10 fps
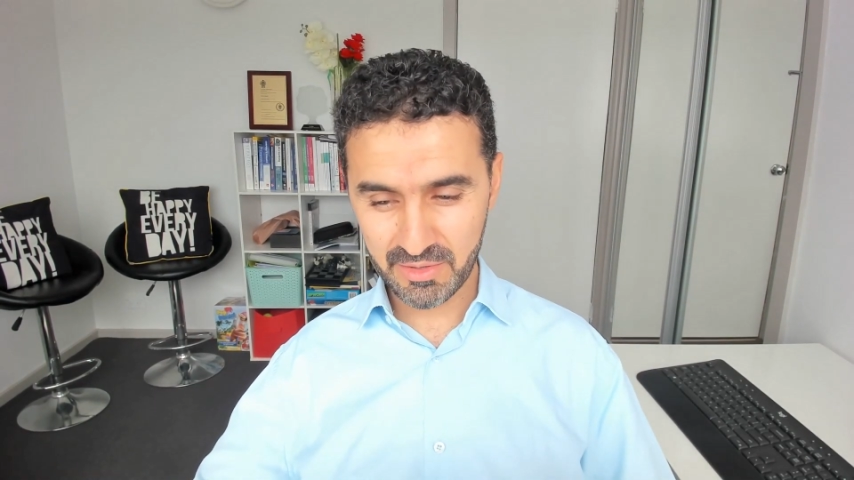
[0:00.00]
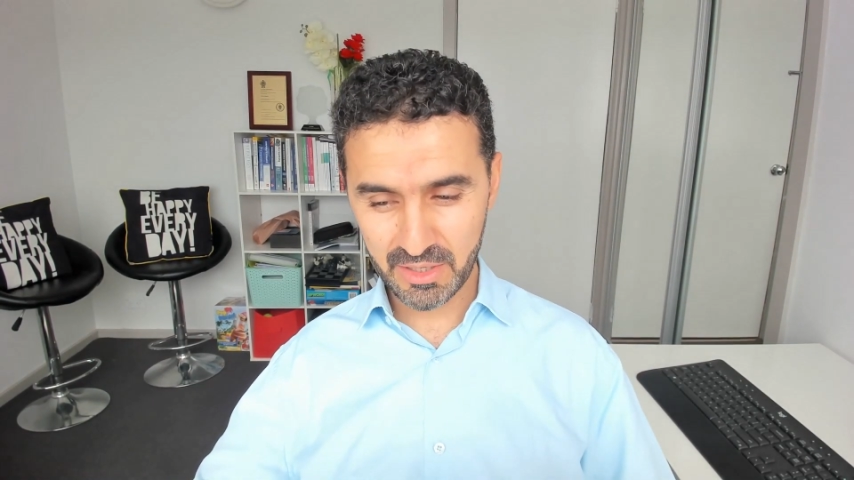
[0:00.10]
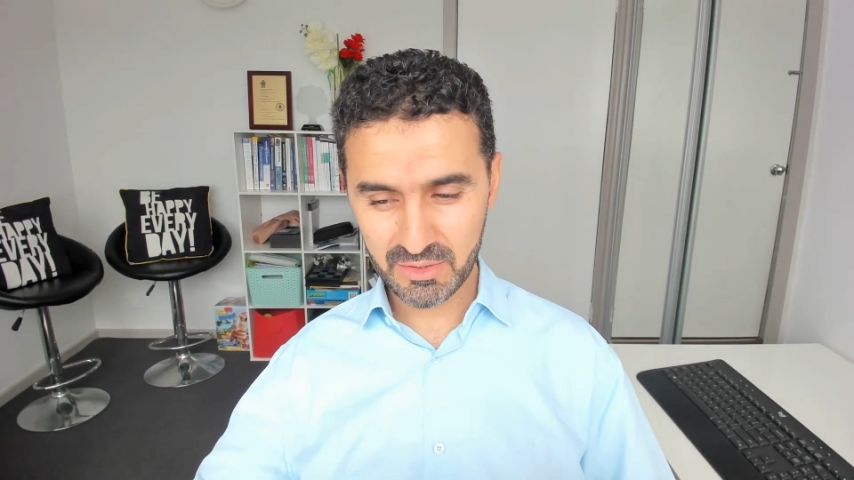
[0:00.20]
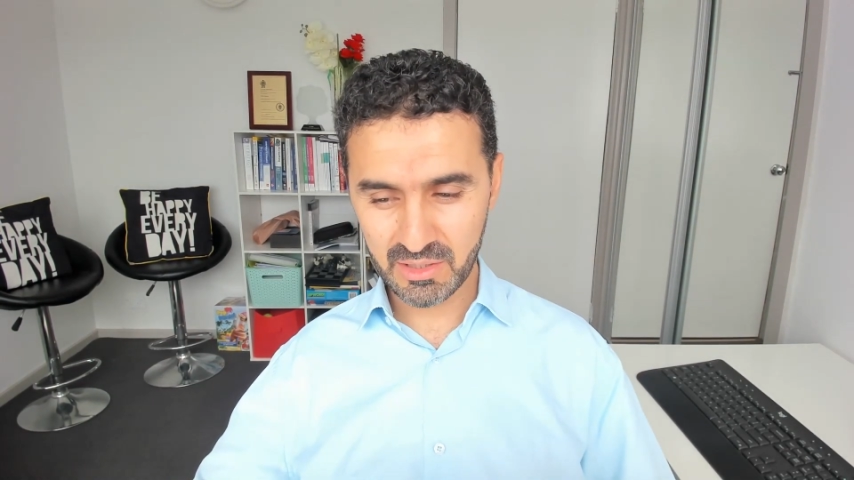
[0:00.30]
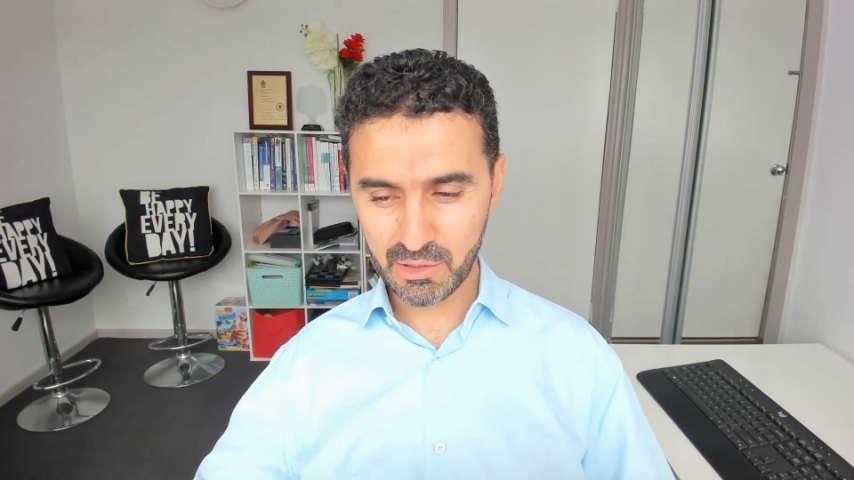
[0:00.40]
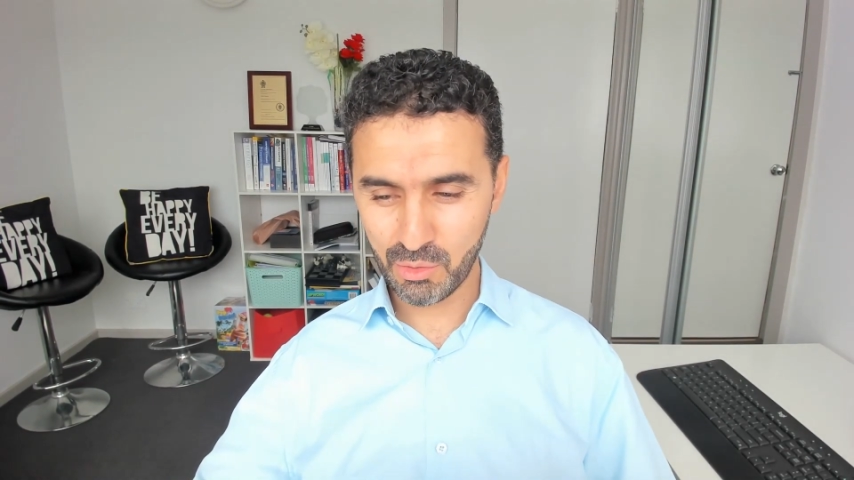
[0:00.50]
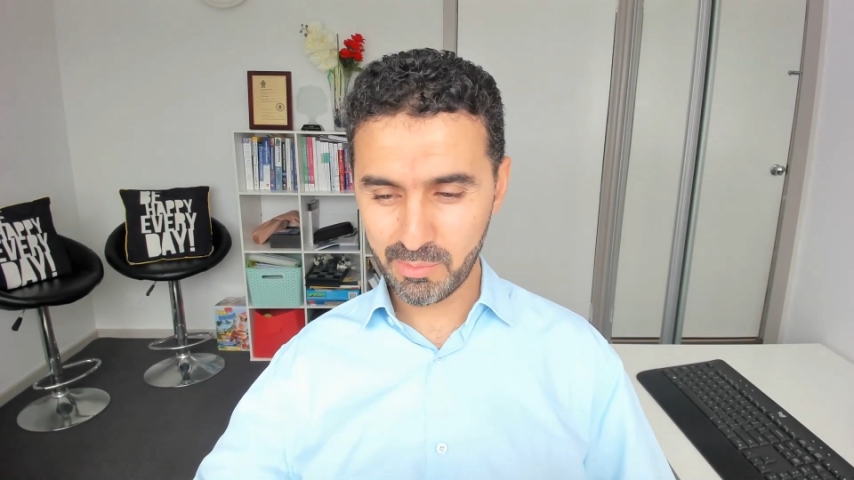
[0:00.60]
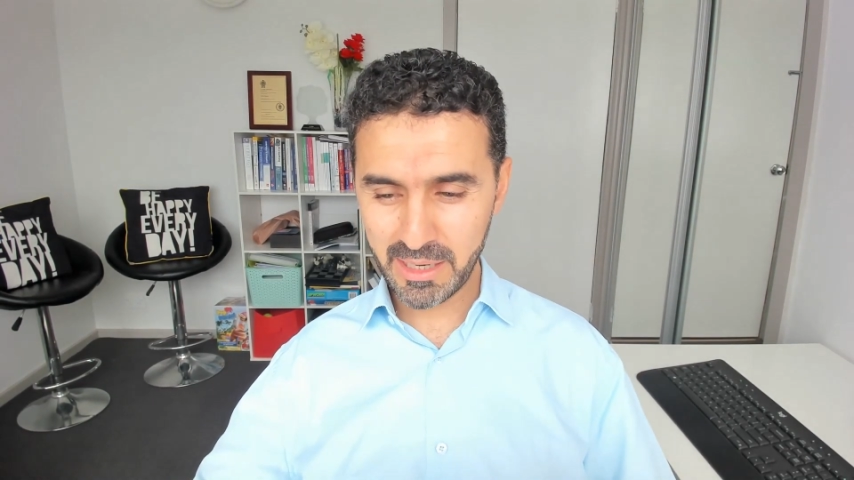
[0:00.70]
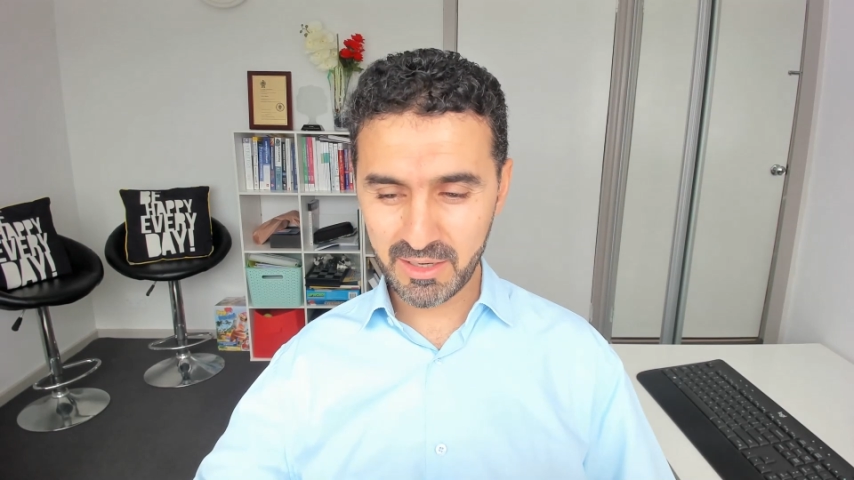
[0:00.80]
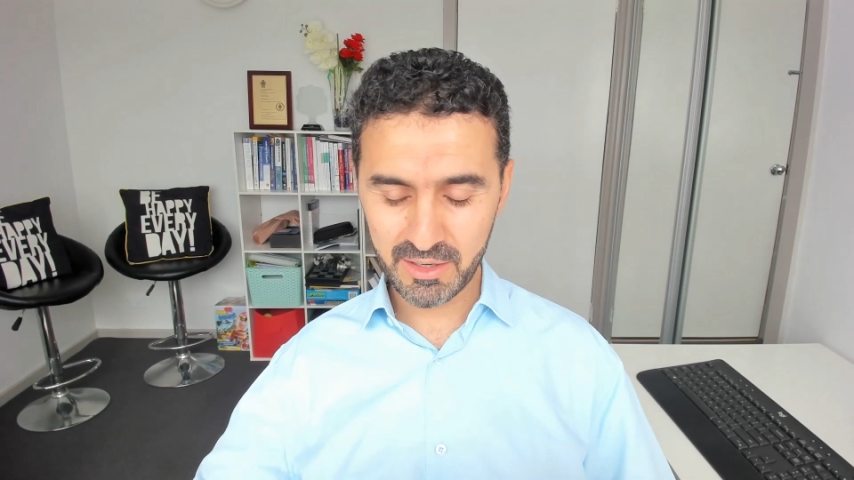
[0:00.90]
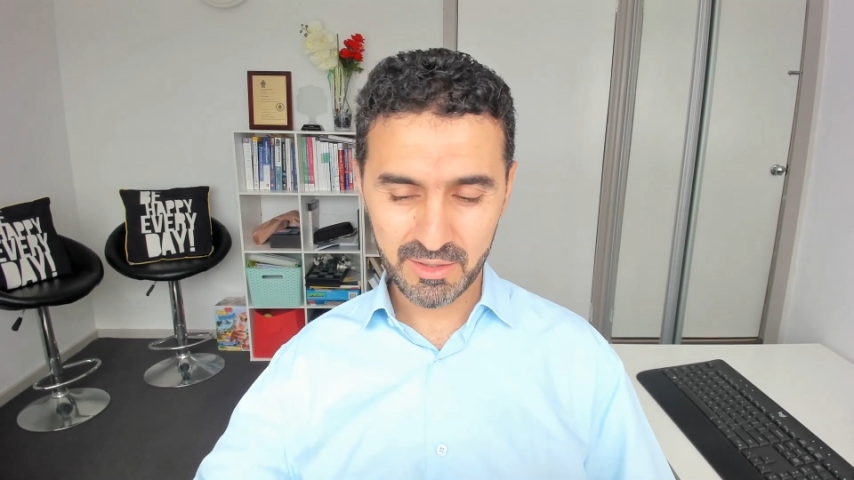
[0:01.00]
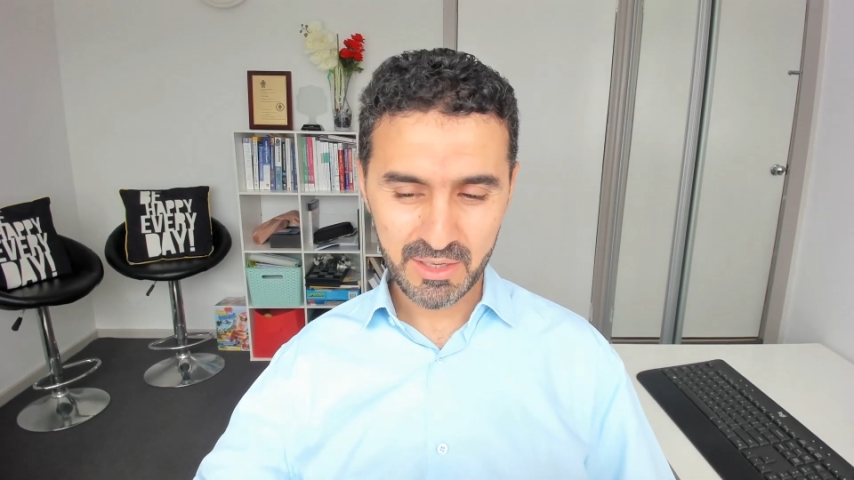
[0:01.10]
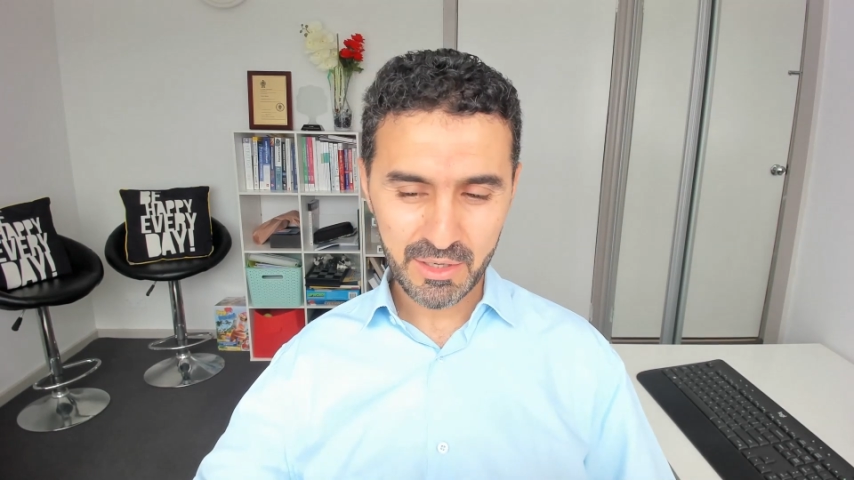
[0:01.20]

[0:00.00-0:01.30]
very secure manner.